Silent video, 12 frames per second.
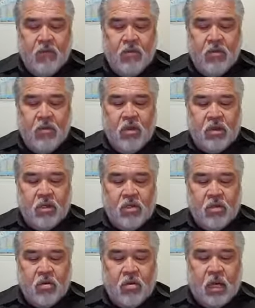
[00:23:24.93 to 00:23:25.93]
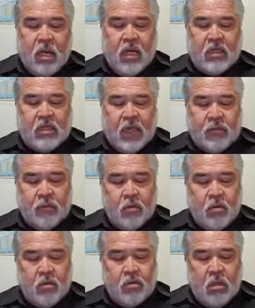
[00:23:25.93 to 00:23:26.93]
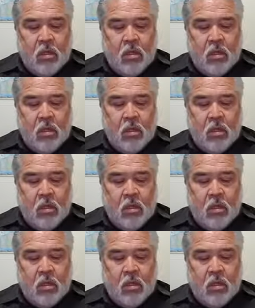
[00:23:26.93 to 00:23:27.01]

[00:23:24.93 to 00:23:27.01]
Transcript: For this is good and acceptable